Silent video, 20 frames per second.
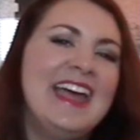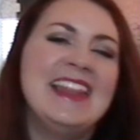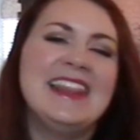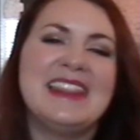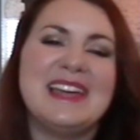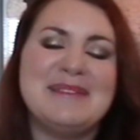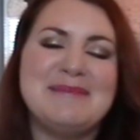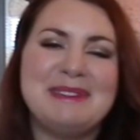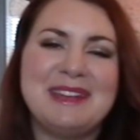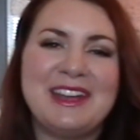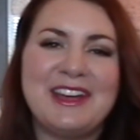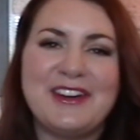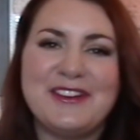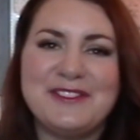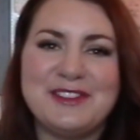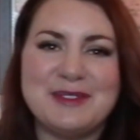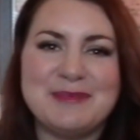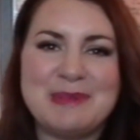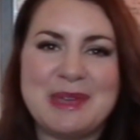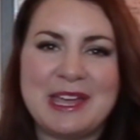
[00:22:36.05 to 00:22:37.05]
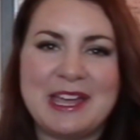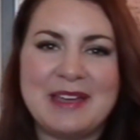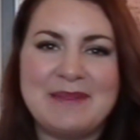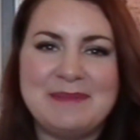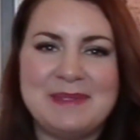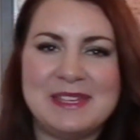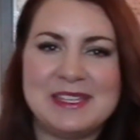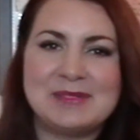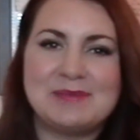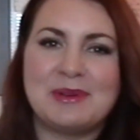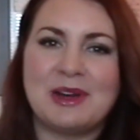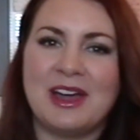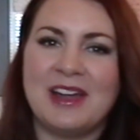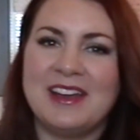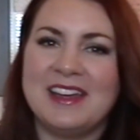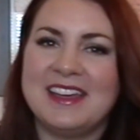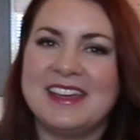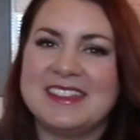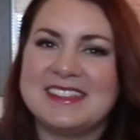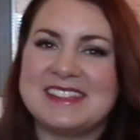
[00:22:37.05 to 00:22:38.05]
Let me know if you pick up these
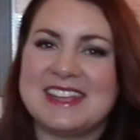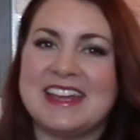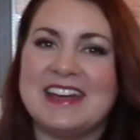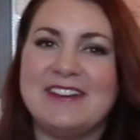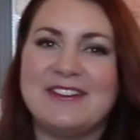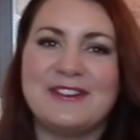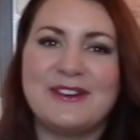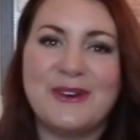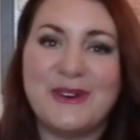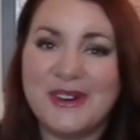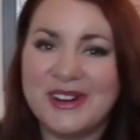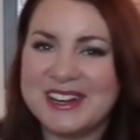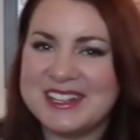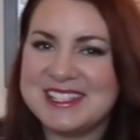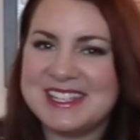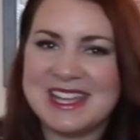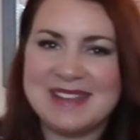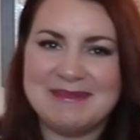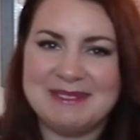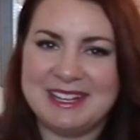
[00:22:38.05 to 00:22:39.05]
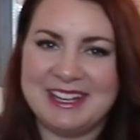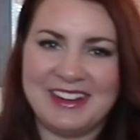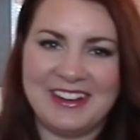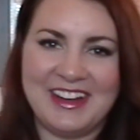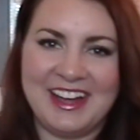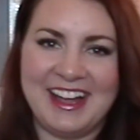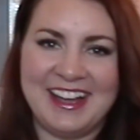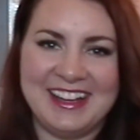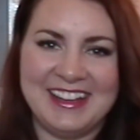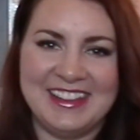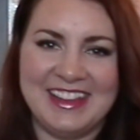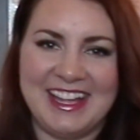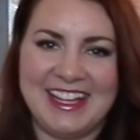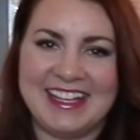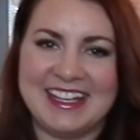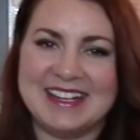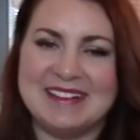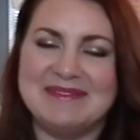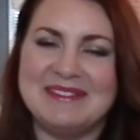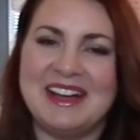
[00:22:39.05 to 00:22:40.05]
products, and of course let me know how you like
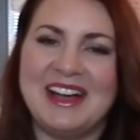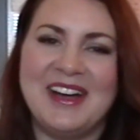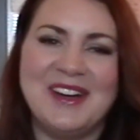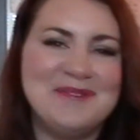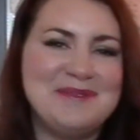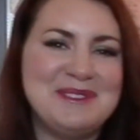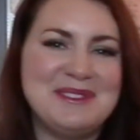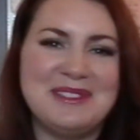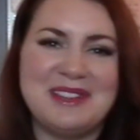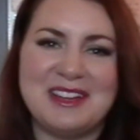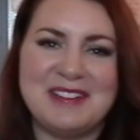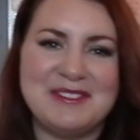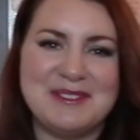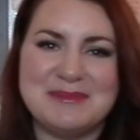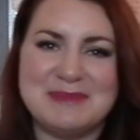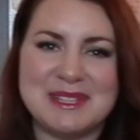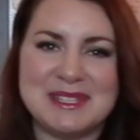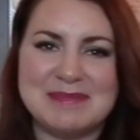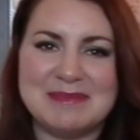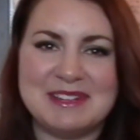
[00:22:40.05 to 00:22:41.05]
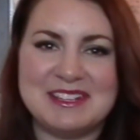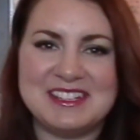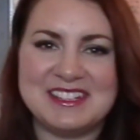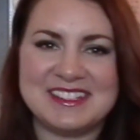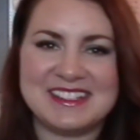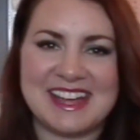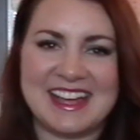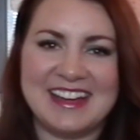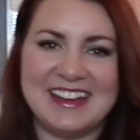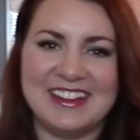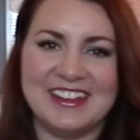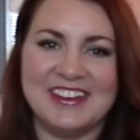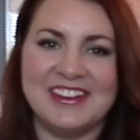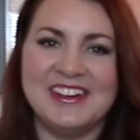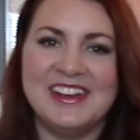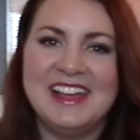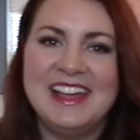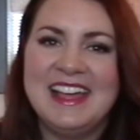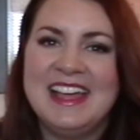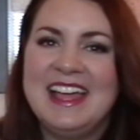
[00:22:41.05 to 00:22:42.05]
them. I hope you love them as much as I
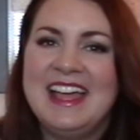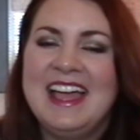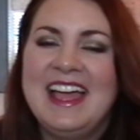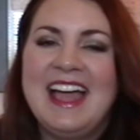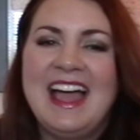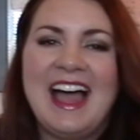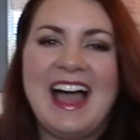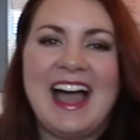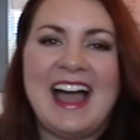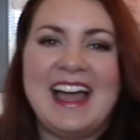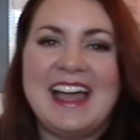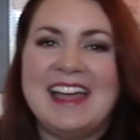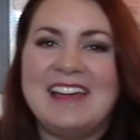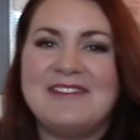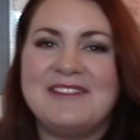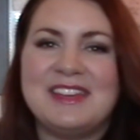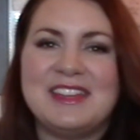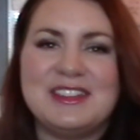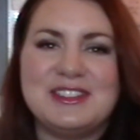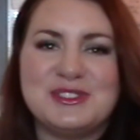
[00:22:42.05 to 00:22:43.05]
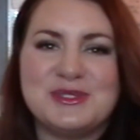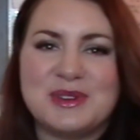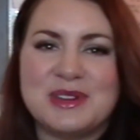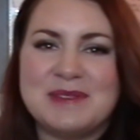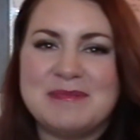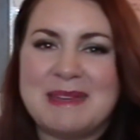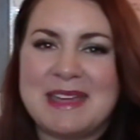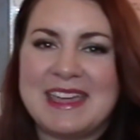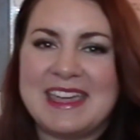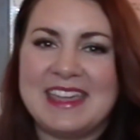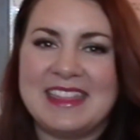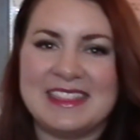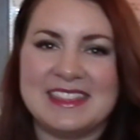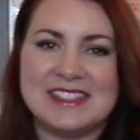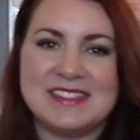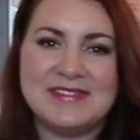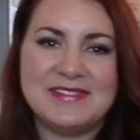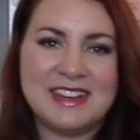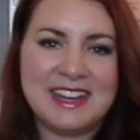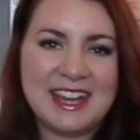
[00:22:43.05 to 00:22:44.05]
do. I have enjoyed making
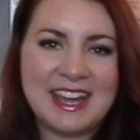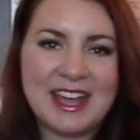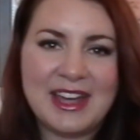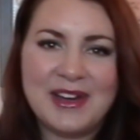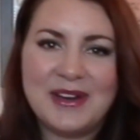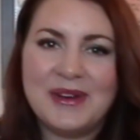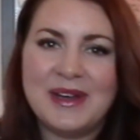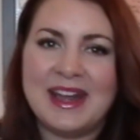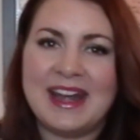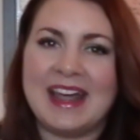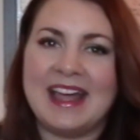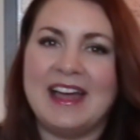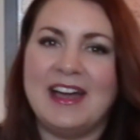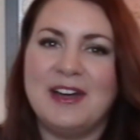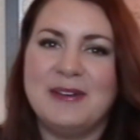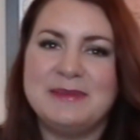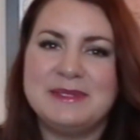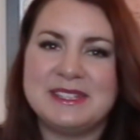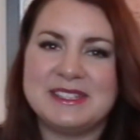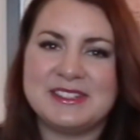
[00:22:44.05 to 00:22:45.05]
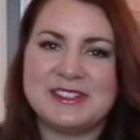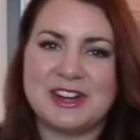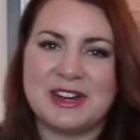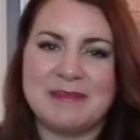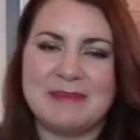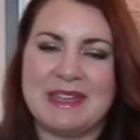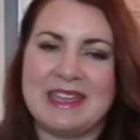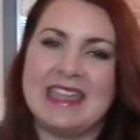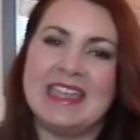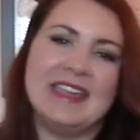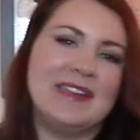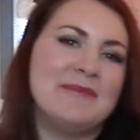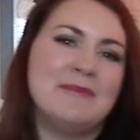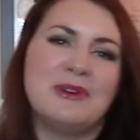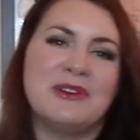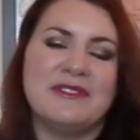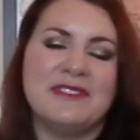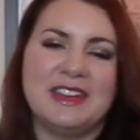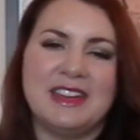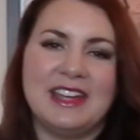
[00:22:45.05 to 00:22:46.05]
this video, and I hope to start making
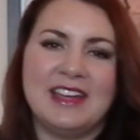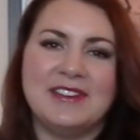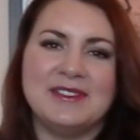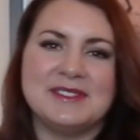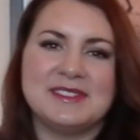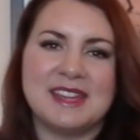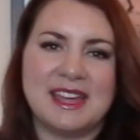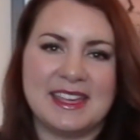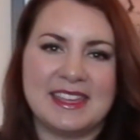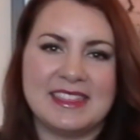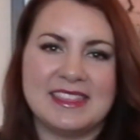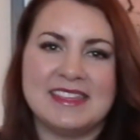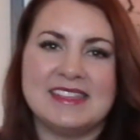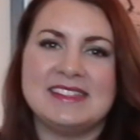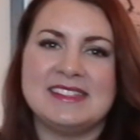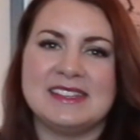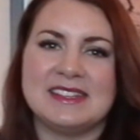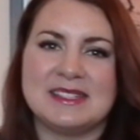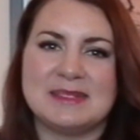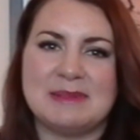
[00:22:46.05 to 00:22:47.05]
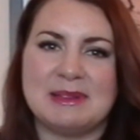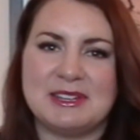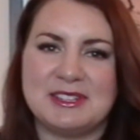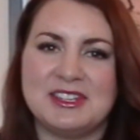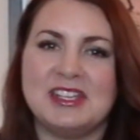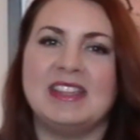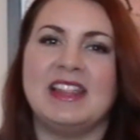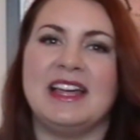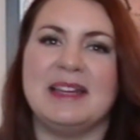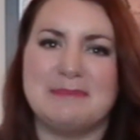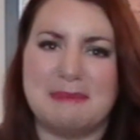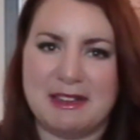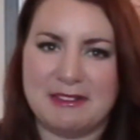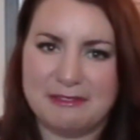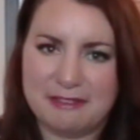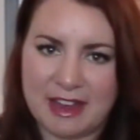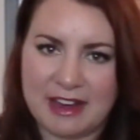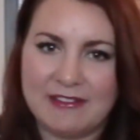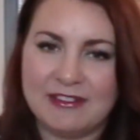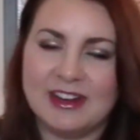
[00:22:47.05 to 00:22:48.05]
more videos like this, especially like my
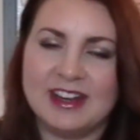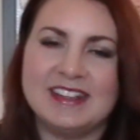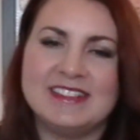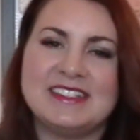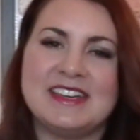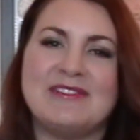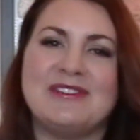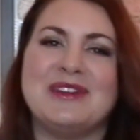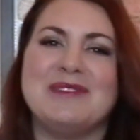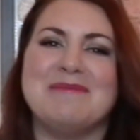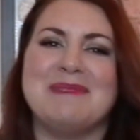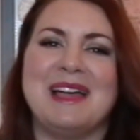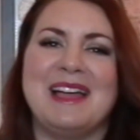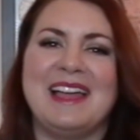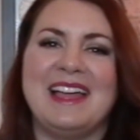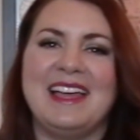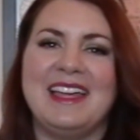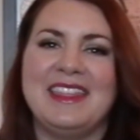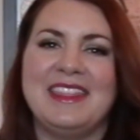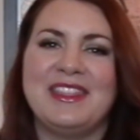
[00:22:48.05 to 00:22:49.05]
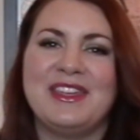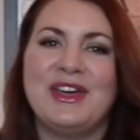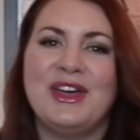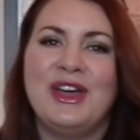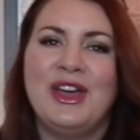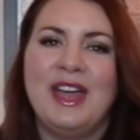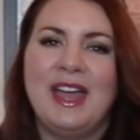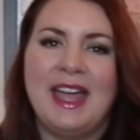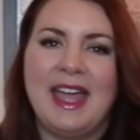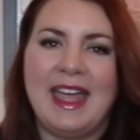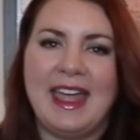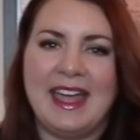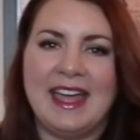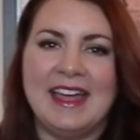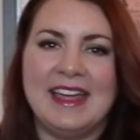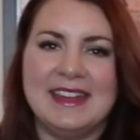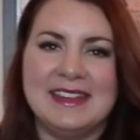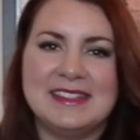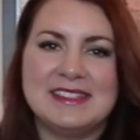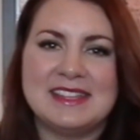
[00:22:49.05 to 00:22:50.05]
favorites every month
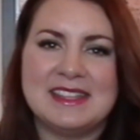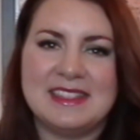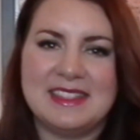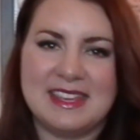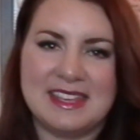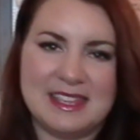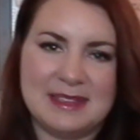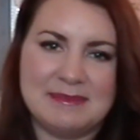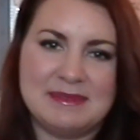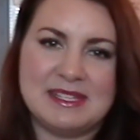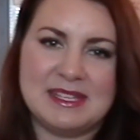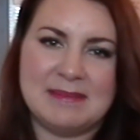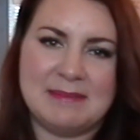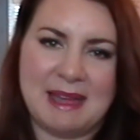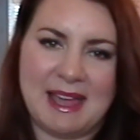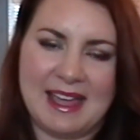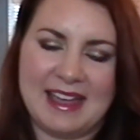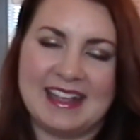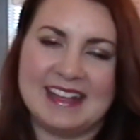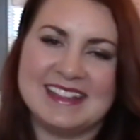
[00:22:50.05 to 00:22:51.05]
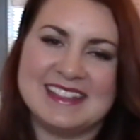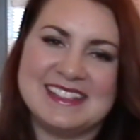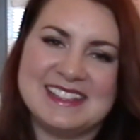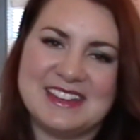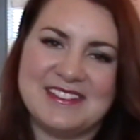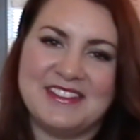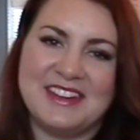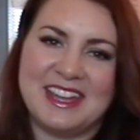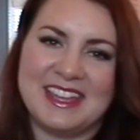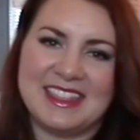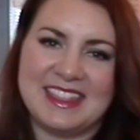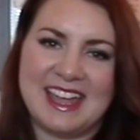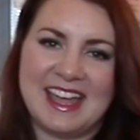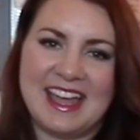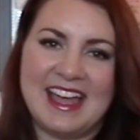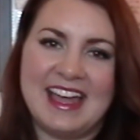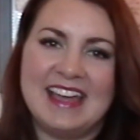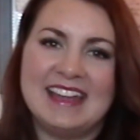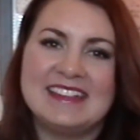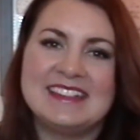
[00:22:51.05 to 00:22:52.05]
and the Ipsy bag and stuff like
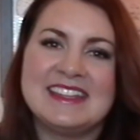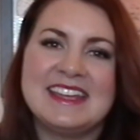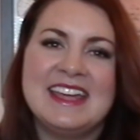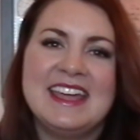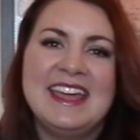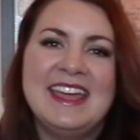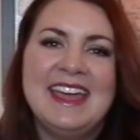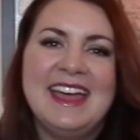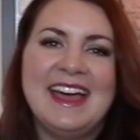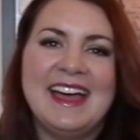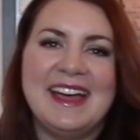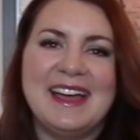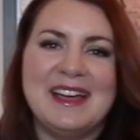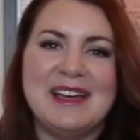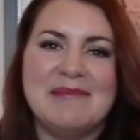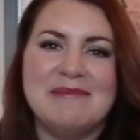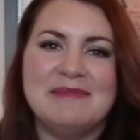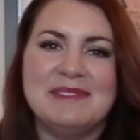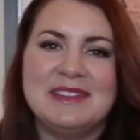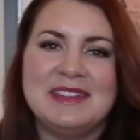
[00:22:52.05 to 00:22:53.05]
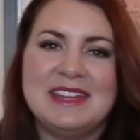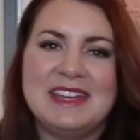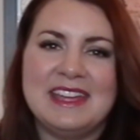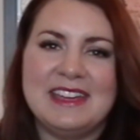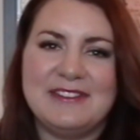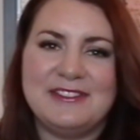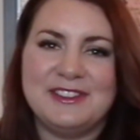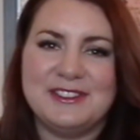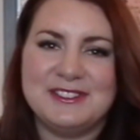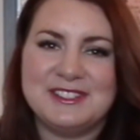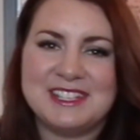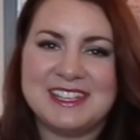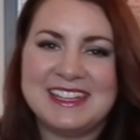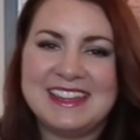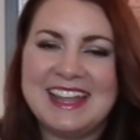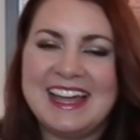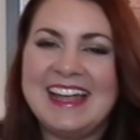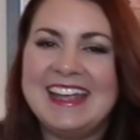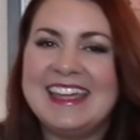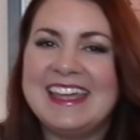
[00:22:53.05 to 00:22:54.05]
that. If you did
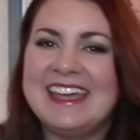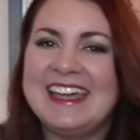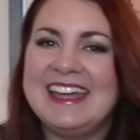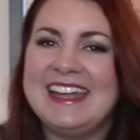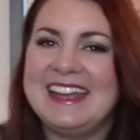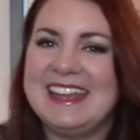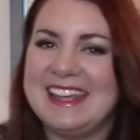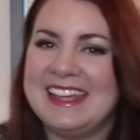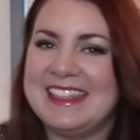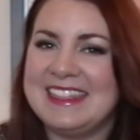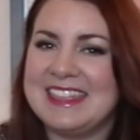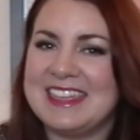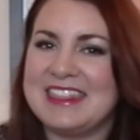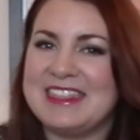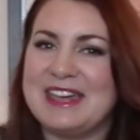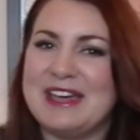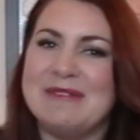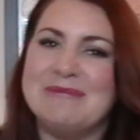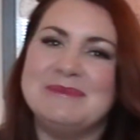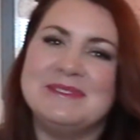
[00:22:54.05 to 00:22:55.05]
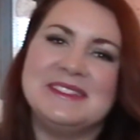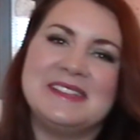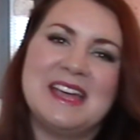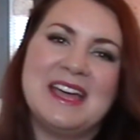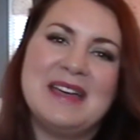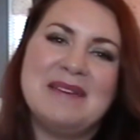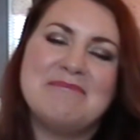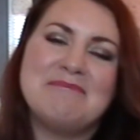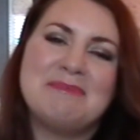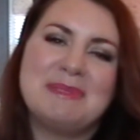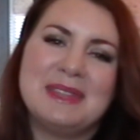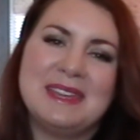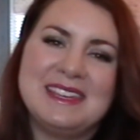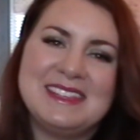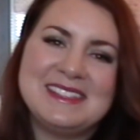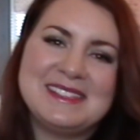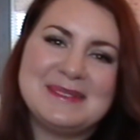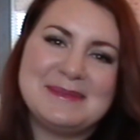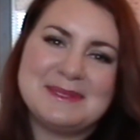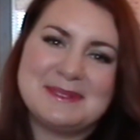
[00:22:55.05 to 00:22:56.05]
like it, hit the thumbs up.
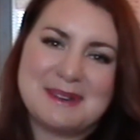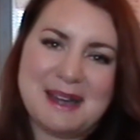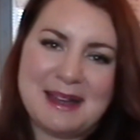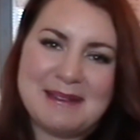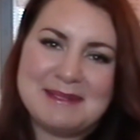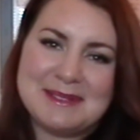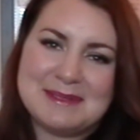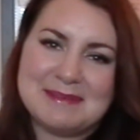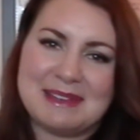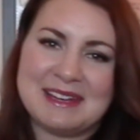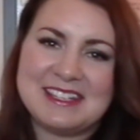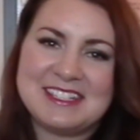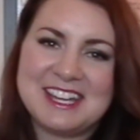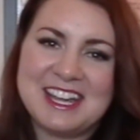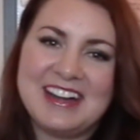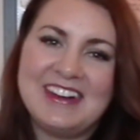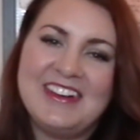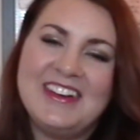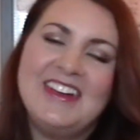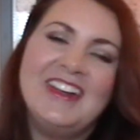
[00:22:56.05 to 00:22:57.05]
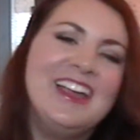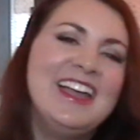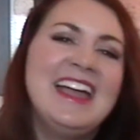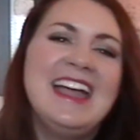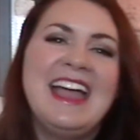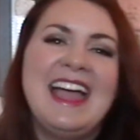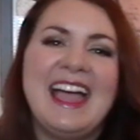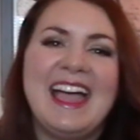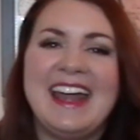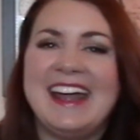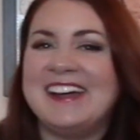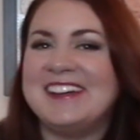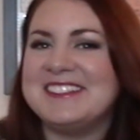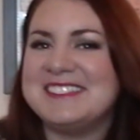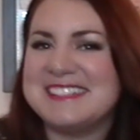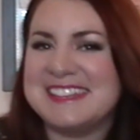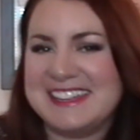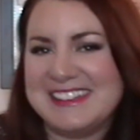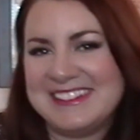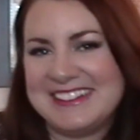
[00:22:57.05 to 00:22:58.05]
Please subscribe to my channel, and I'll
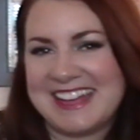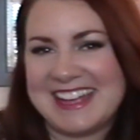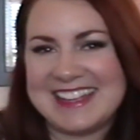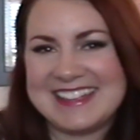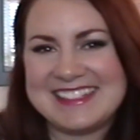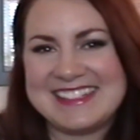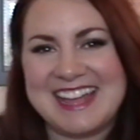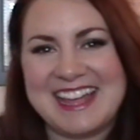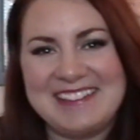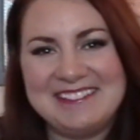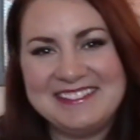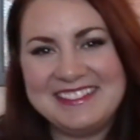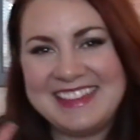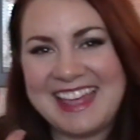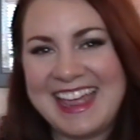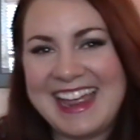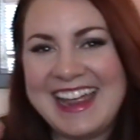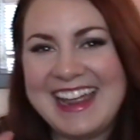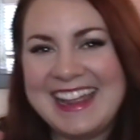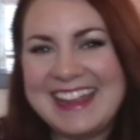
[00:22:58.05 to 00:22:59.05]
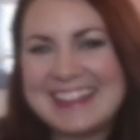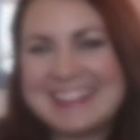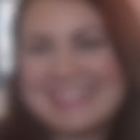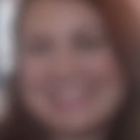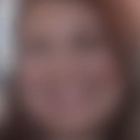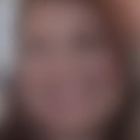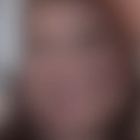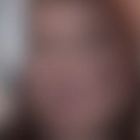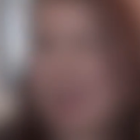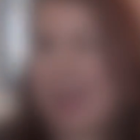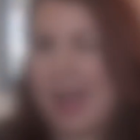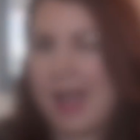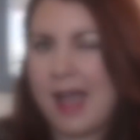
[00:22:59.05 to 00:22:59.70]
see you next time. Thanks!